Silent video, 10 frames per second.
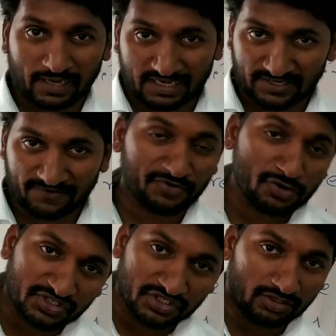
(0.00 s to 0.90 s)
past and
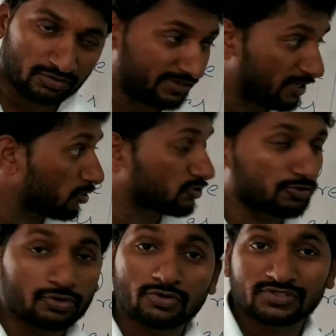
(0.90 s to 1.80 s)
future, they are also
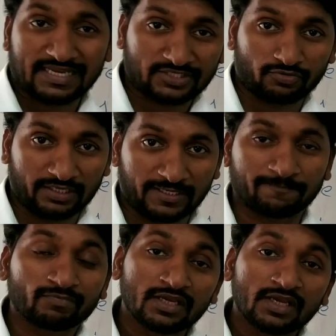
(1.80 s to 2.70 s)
used actually